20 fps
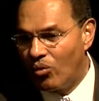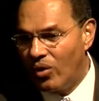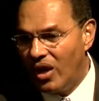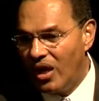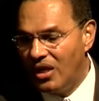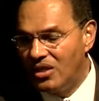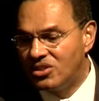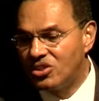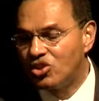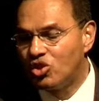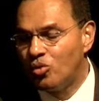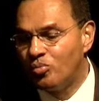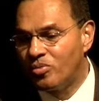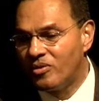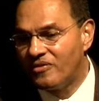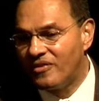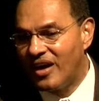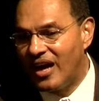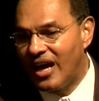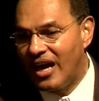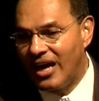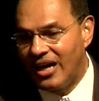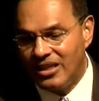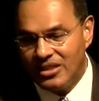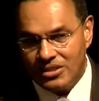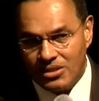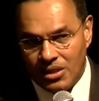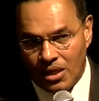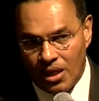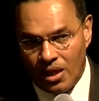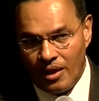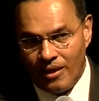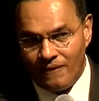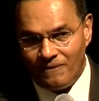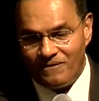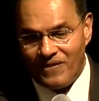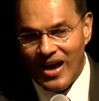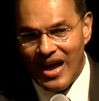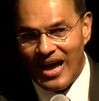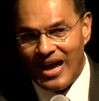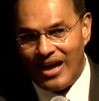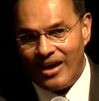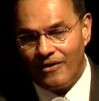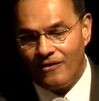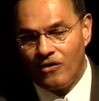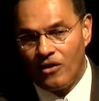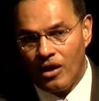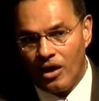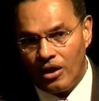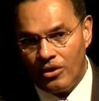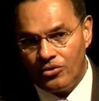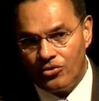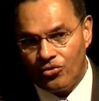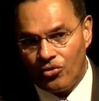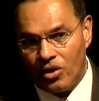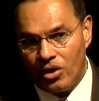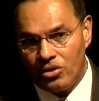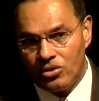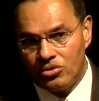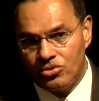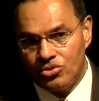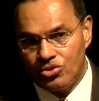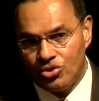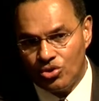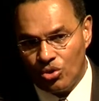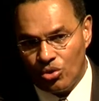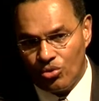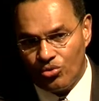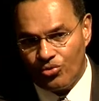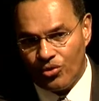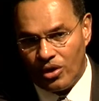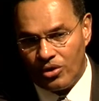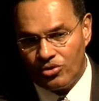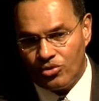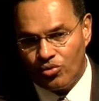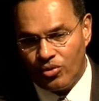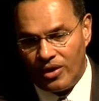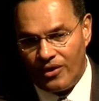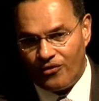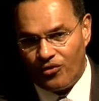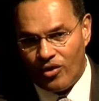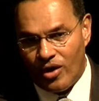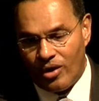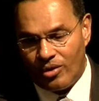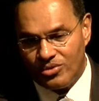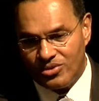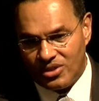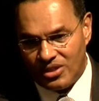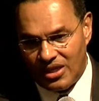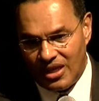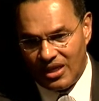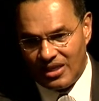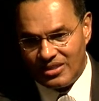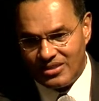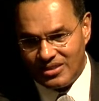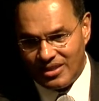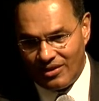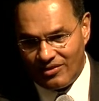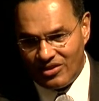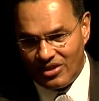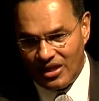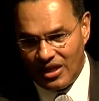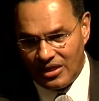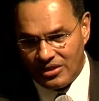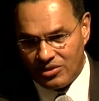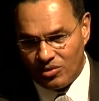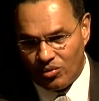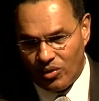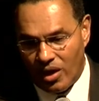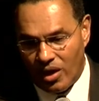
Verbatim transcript: We supervise 500 children 24 hours a day, seven days a